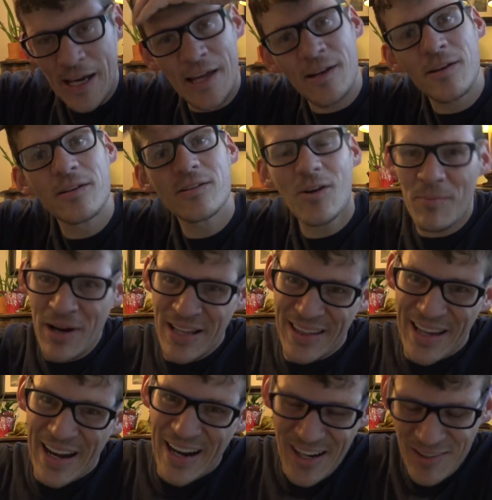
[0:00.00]
and don't mind
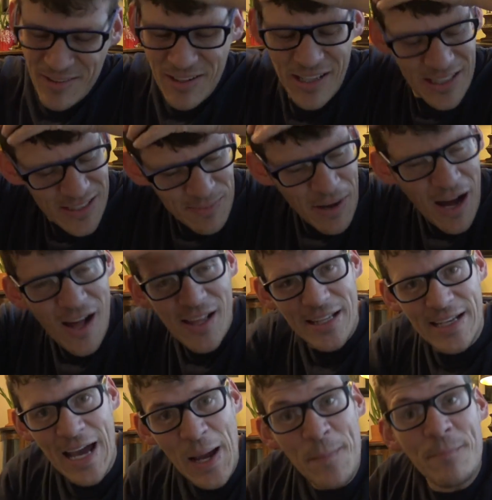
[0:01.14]
the hair, it's my
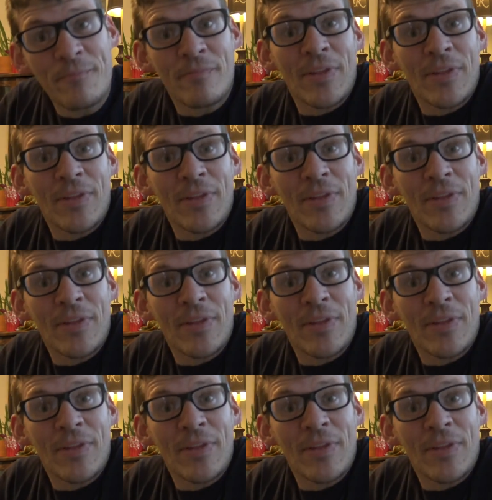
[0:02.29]
holiday.